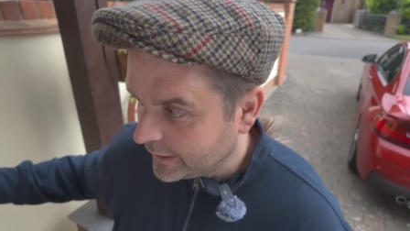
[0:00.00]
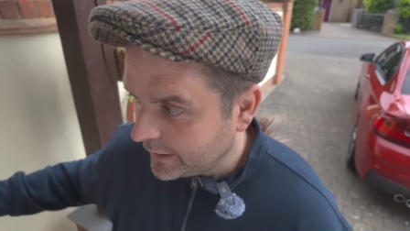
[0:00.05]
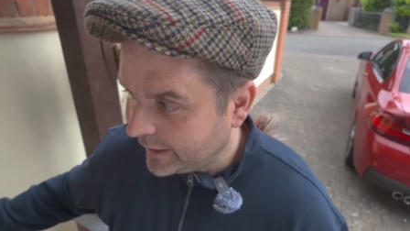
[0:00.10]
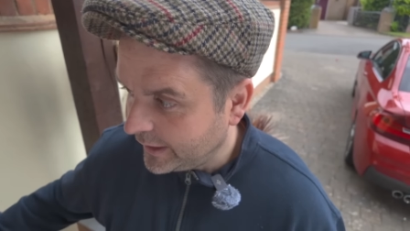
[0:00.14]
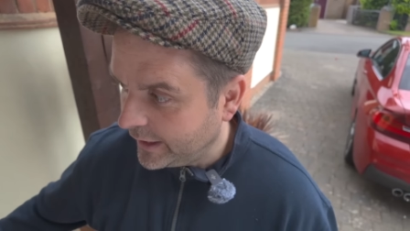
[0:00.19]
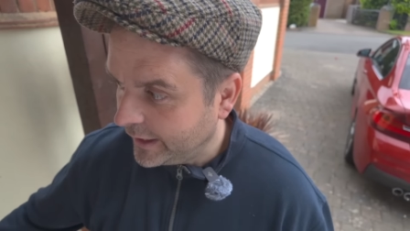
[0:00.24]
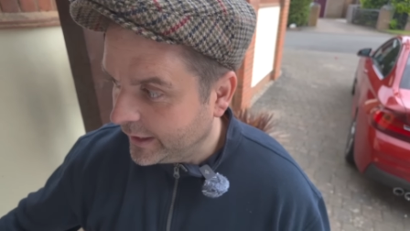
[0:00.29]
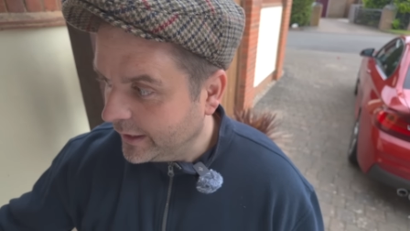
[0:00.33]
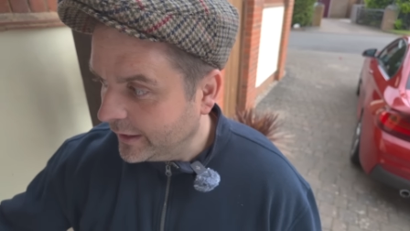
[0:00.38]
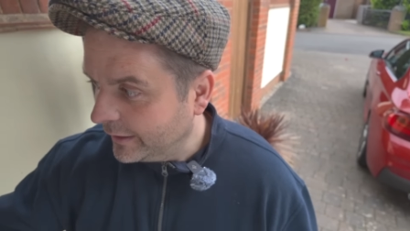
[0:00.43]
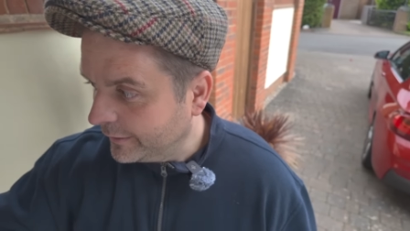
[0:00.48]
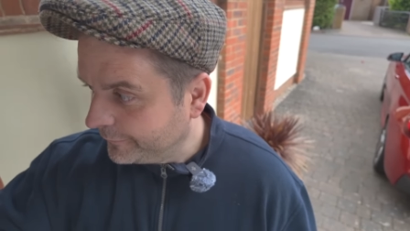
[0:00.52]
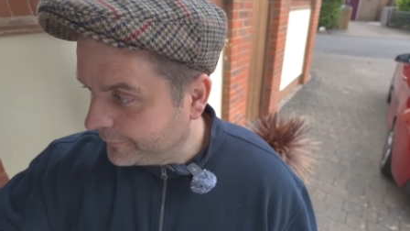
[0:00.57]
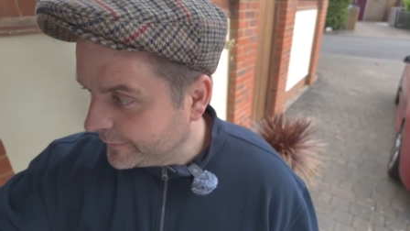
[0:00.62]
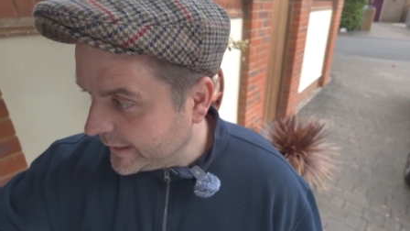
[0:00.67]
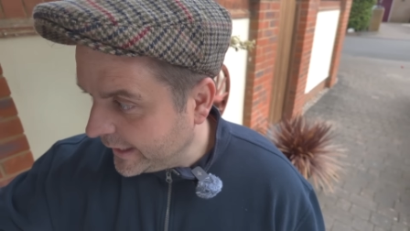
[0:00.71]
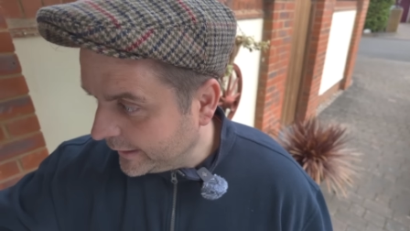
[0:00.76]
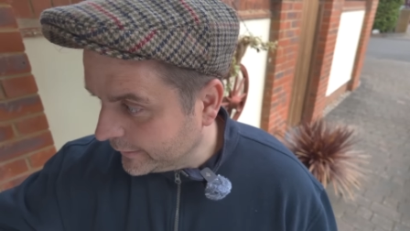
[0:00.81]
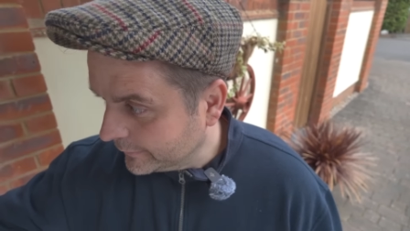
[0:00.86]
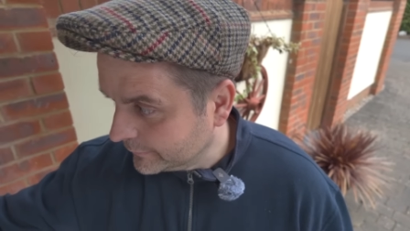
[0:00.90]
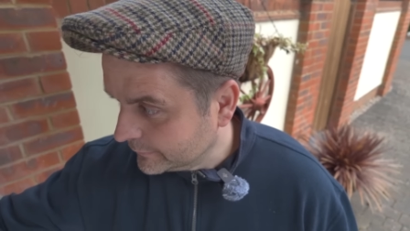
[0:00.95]
uh,
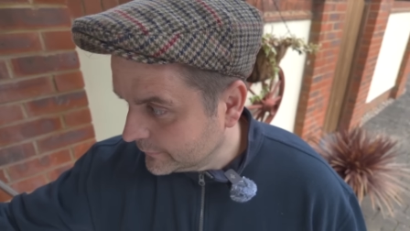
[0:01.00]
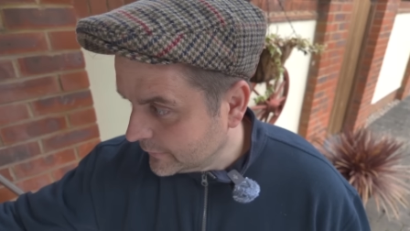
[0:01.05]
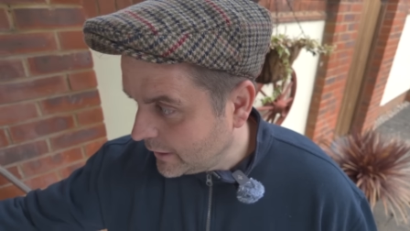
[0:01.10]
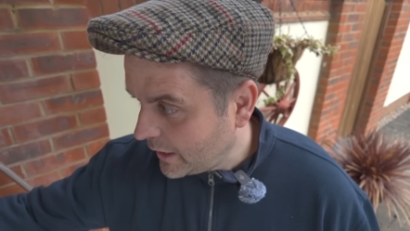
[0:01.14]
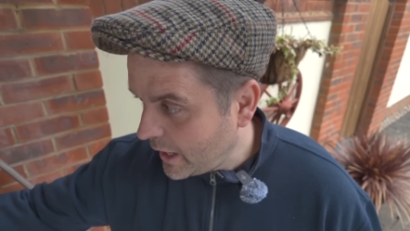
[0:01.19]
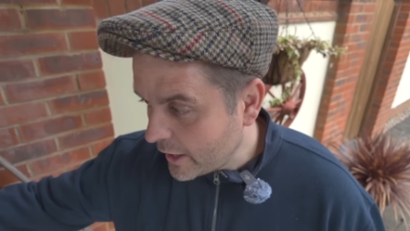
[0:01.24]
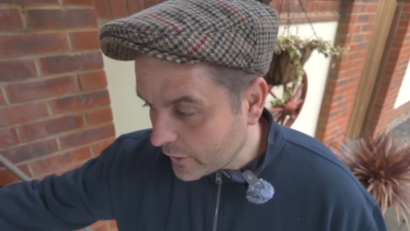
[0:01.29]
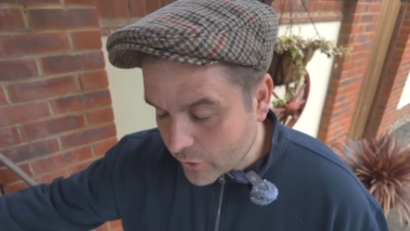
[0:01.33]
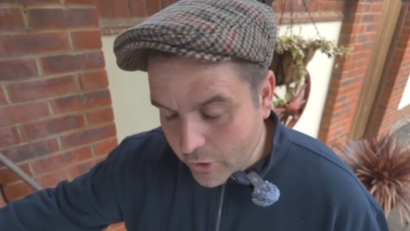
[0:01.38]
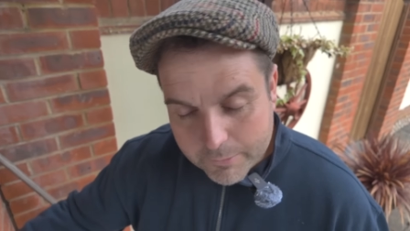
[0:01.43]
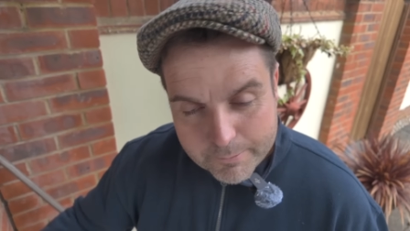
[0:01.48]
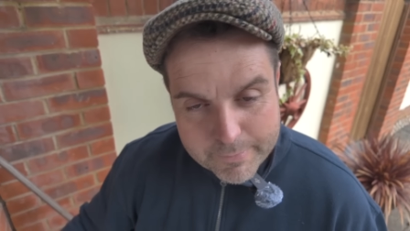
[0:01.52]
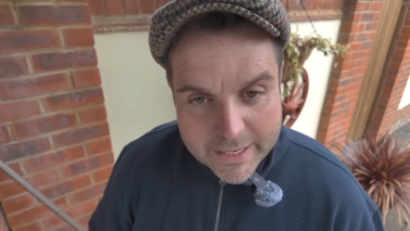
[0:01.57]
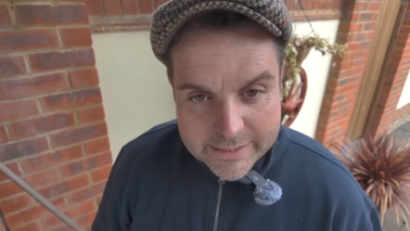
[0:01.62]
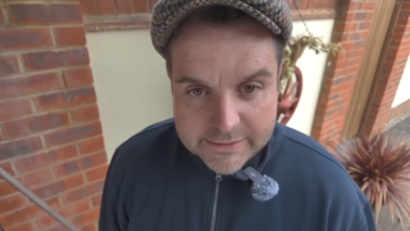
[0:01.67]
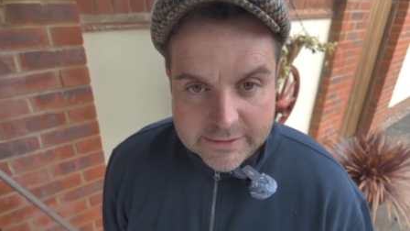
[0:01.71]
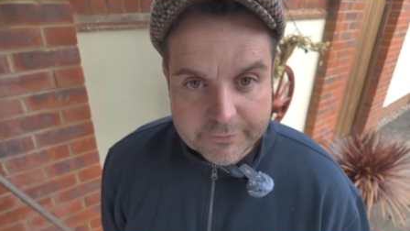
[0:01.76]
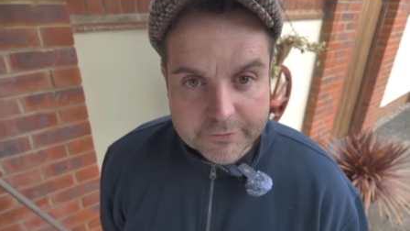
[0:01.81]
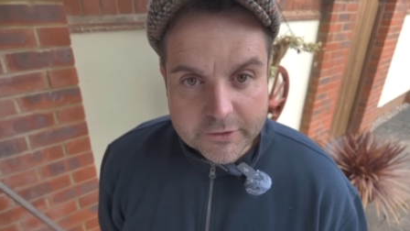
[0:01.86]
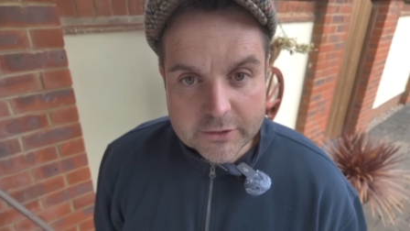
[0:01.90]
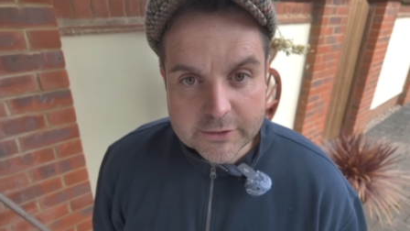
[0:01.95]
yeah, I got
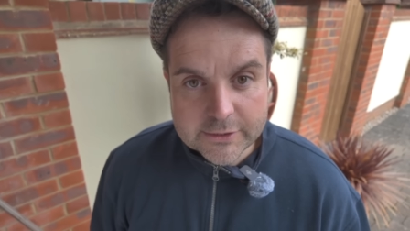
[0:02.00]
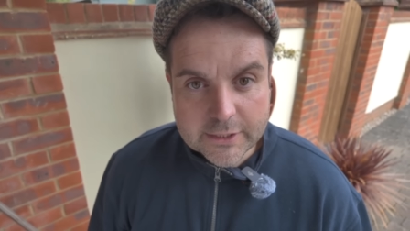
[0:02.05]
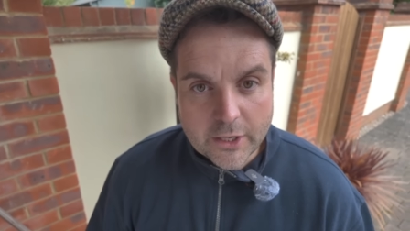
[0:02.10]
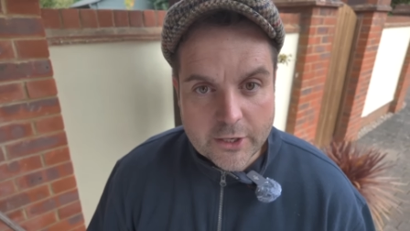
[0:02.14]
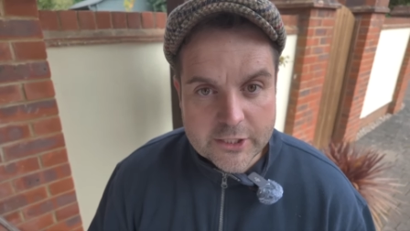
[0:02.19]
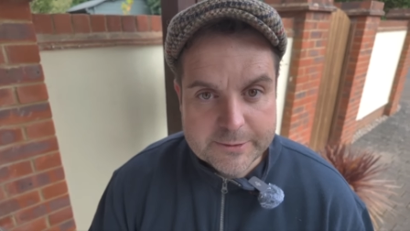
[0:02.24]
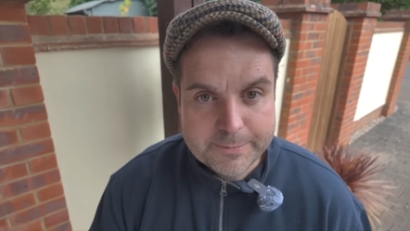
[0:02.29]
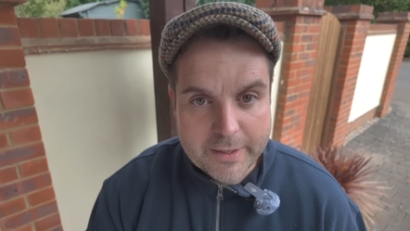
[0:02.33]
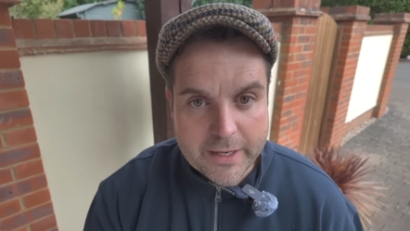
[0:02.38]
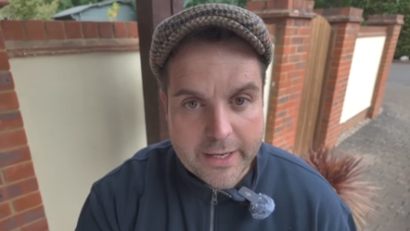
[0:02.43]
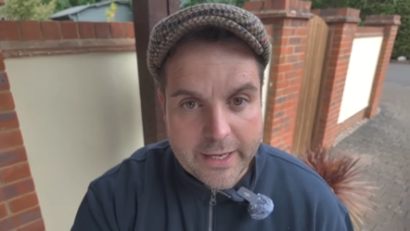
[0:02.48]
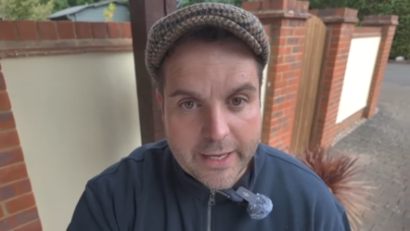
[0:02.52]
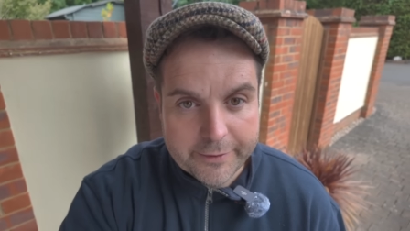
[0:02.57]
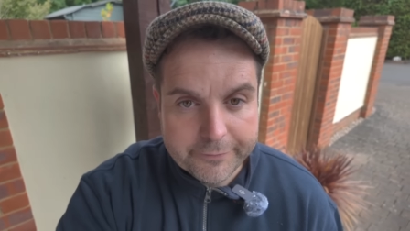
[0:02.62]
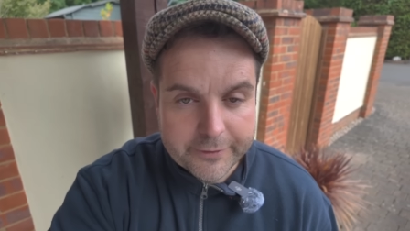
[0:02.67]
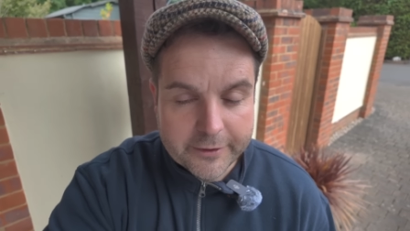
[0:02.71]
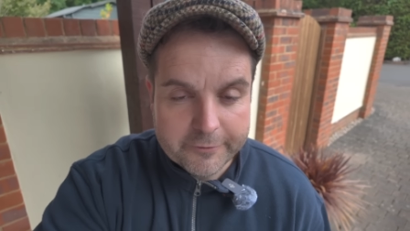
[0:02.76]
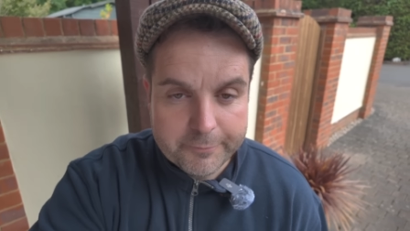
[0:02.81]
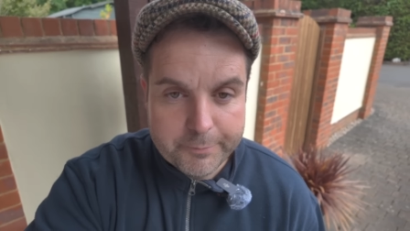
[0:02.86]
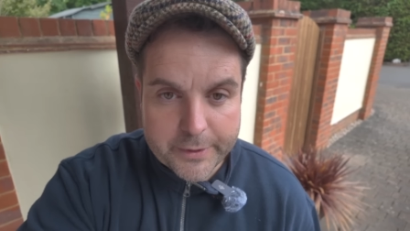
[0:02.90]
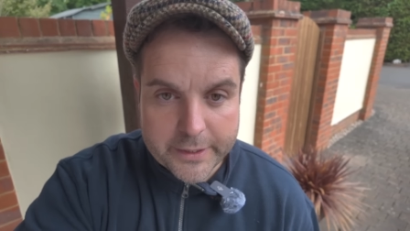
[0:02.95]
massive concerns about
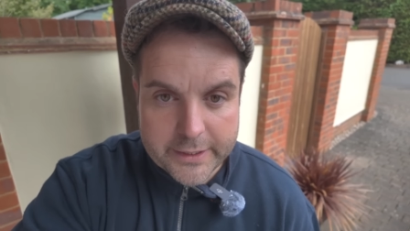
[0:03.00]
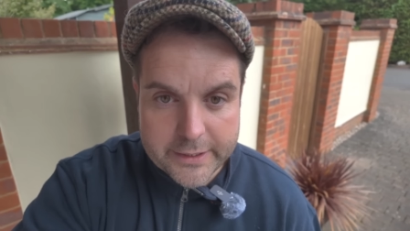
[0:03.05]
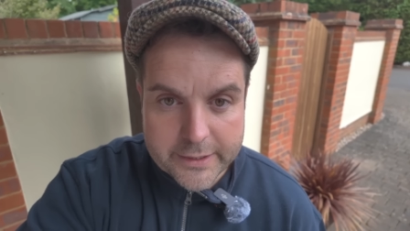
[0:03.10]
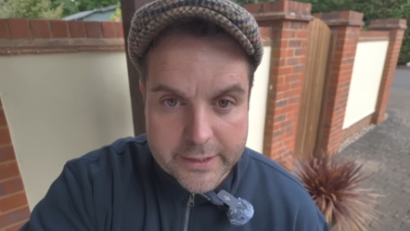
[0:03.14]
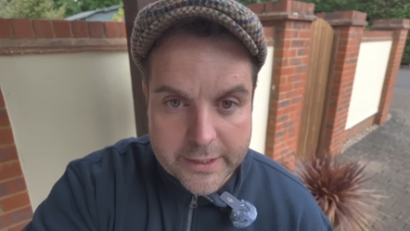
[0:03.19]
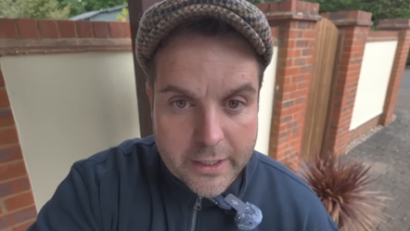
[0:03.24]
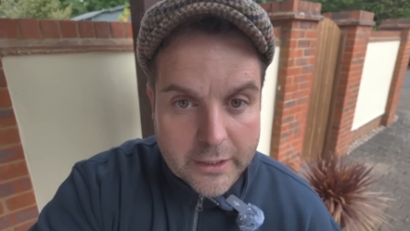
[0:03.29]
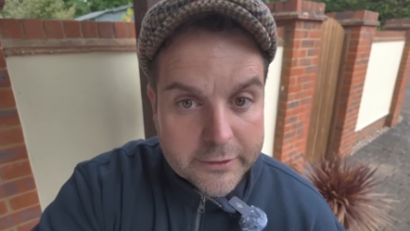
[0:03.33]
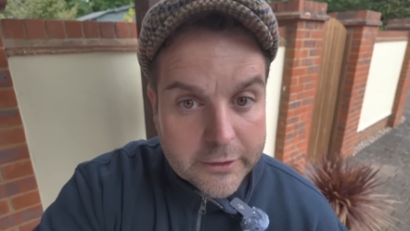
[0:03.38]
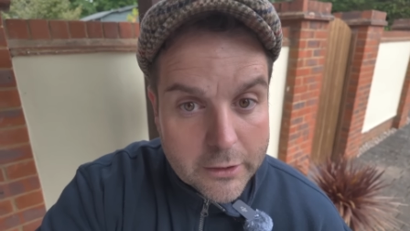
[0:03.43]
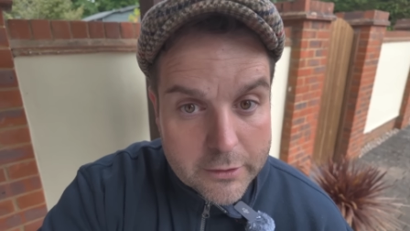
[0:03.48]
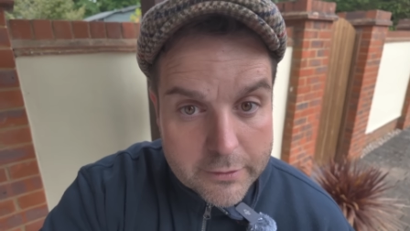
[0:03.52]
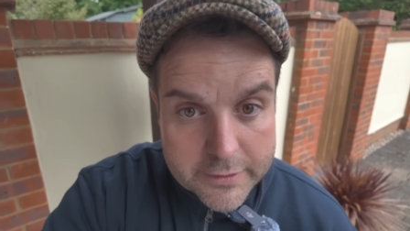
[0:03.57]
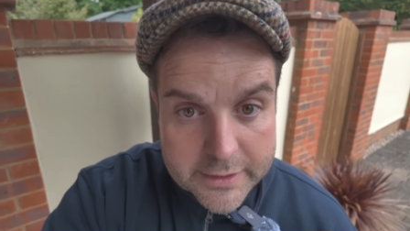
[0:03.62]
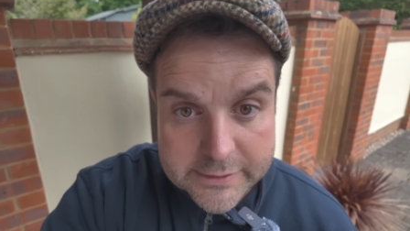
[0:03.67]
FFP, and I don't.